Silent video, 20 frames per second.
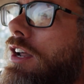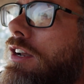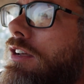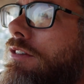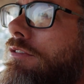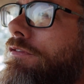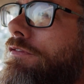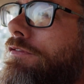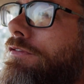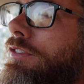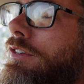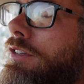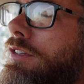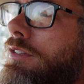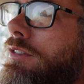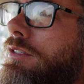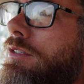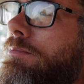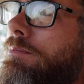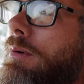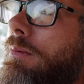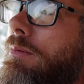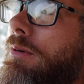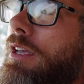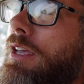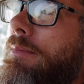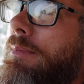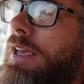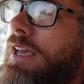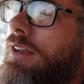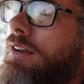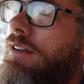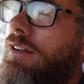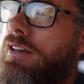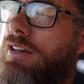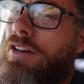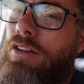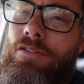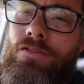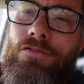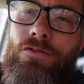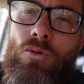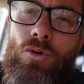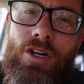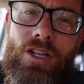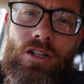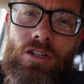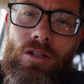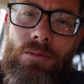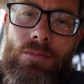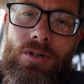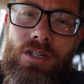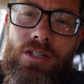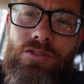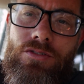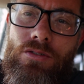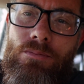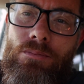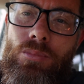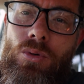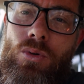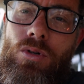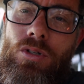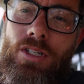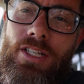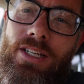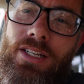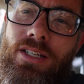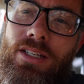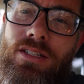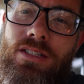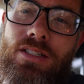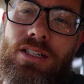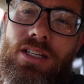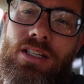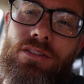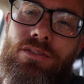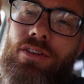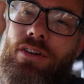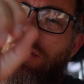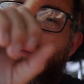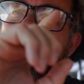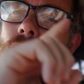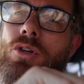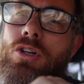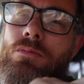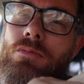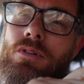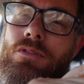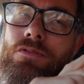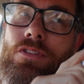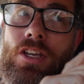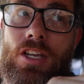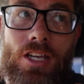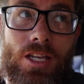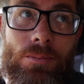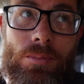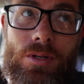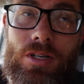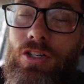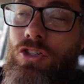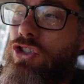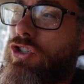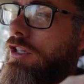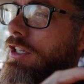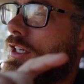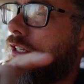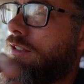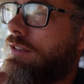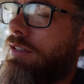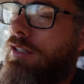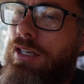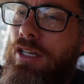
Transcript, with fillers: of, it's probably about, I don't know, 40 kilometres from Port Lincoln down the very bottom of the Eyre Peninsula.